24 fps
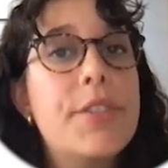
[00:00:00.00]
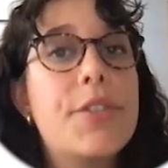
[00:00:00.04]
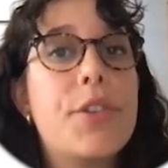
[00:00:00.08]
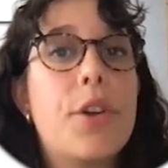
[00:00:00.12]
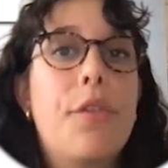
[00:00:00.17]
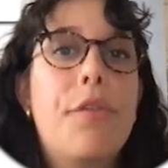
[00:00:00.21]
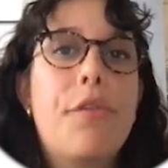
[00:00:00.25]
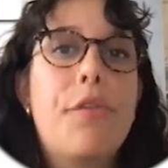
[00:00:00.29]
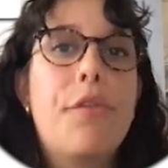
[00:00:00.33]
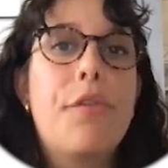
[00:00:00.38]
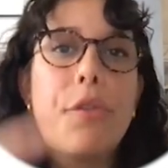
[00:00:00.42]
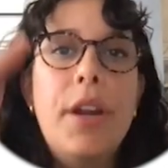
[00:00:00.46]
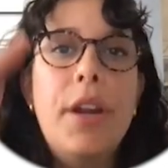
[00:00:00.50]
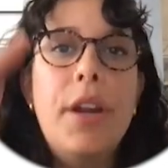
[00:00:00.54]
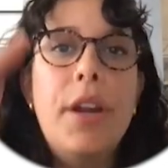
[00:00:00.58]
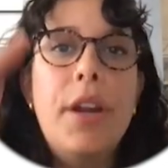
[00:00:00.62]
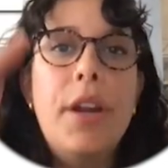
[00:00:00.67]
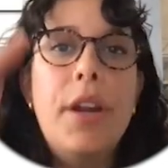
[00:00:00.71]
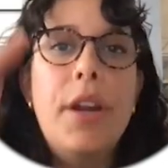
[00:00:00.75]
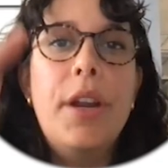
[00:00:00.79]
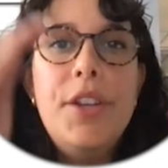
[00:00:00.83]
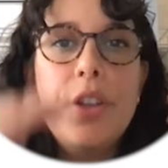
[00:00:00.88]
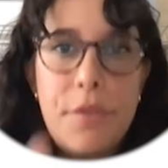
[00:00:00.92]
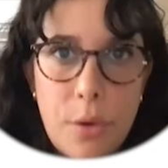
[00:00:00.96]
So for
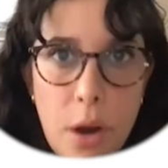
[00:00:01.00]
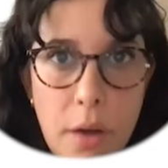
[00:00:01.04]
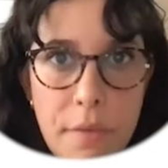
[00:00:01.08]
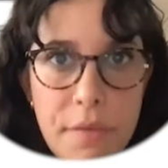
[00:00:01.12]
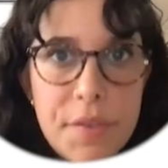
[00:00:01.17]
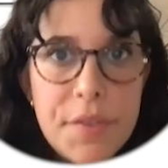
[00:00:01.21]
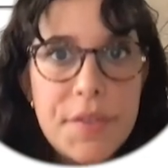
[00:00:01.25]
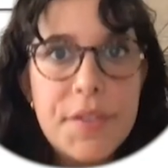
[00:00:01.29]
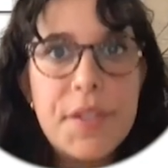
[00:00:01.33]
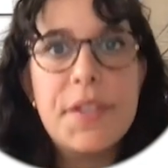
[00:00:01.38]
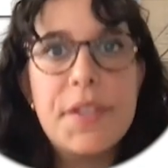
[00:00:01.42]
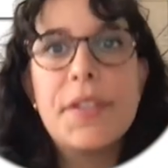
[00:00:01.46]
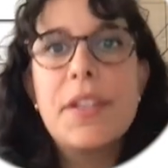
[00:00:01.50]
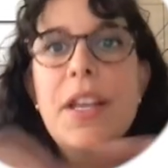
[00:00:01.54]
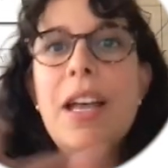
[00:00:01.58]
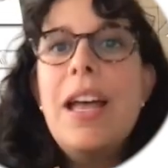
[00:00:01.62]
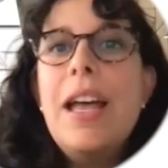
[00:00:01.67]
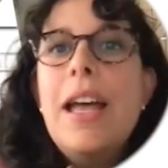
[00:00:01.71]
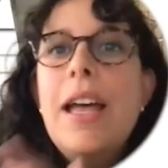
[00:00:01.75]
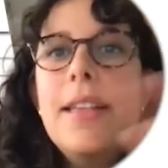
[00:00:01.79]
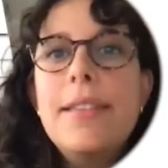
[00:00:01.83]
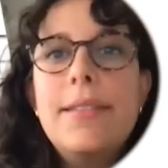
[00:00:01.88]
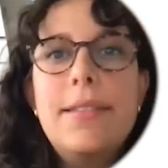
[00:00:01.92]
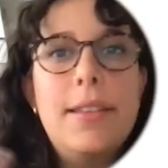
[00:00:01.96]
each of your offices,
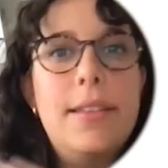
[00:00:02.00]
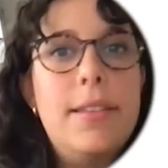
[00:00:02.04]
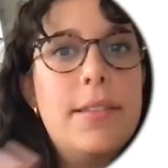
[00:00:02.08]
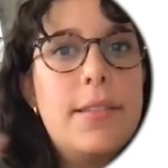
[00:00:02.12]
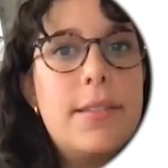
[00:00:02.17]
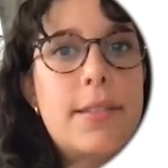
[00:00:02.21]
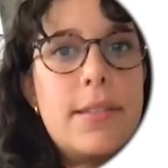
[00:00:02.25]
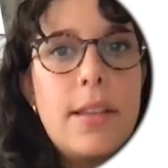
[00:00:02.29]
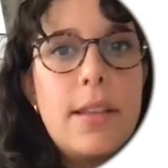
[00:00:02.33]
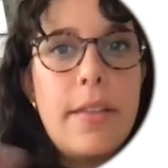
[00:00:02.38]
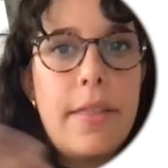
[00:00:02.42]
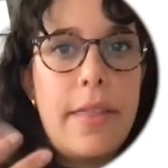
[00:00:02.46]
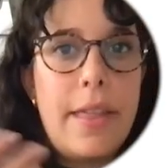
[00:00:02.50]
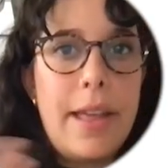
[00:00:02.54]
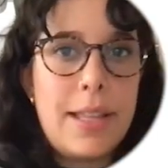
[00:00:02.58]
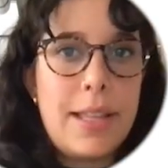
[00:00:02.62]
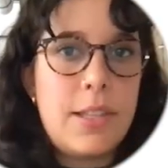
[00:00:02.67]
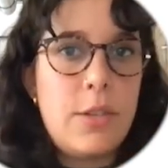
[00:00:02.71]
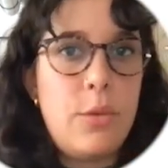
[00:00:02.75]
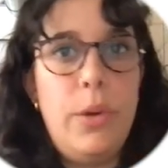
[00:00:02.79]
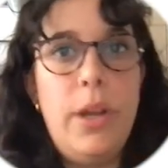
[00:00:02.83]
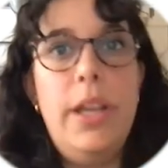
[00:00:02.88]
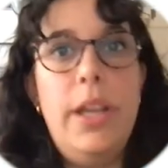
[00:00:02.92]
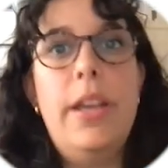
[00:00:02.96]
since
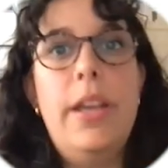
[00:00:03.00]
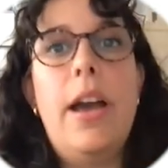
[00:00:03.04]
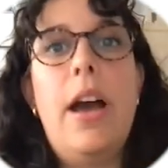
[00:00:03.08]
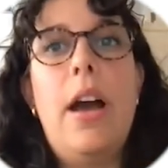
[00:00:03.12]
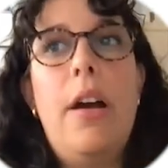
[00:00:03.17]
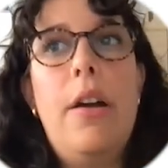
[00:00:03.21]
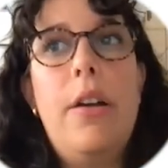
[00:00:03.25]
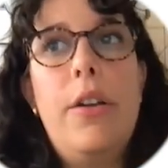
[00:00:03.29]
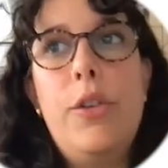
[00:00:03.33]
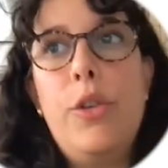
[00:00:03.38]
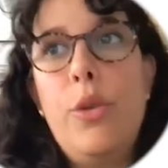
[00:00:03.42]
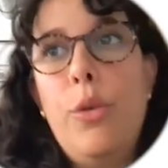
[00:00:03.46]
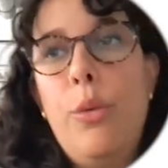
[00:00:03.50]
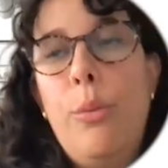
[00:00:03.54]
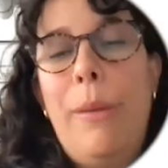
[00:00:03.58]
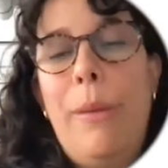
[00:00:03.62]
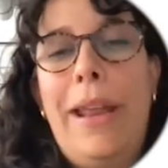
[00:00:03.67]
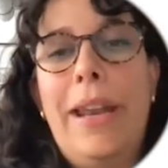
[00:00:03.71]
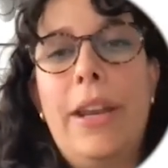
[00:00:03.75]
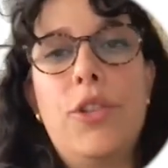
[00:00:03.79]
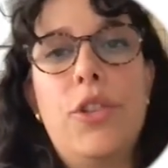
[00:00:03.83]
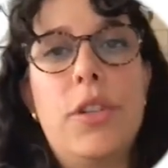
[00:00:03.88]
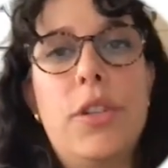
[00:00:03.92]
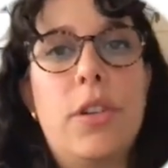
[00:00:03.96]
that's the way you
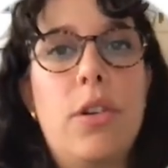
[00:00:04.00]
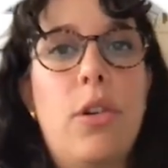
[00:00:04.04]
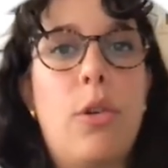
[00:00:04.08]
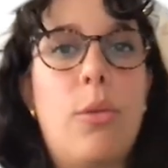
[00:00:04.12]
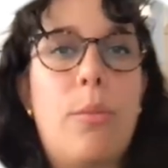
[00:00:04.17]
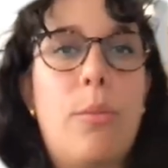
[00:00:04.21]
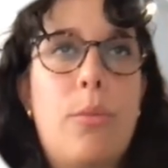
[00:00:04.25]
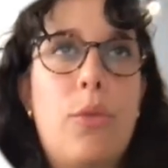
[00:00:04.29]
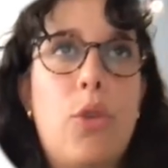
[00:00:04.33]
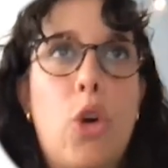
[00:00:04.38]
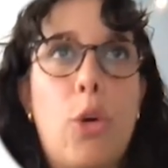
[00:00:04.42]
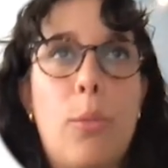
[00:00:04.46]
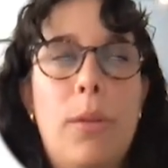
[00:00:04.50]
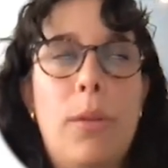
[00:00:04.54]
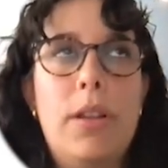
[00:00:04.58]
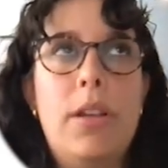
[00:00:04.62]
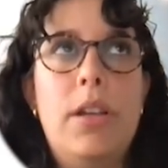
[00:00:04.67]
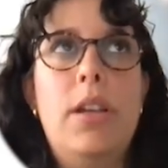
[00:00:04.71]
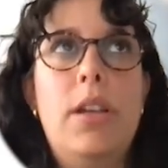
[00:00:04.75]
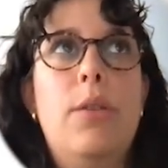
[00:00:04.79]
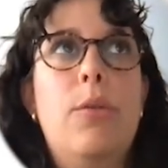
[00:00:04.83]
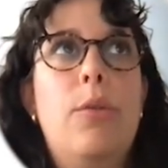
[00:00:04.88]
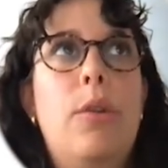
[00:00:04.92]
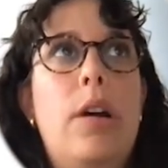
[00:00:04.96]
manage it
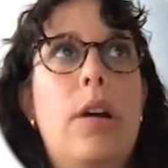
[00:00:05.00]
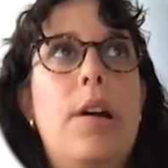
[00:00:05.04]
normally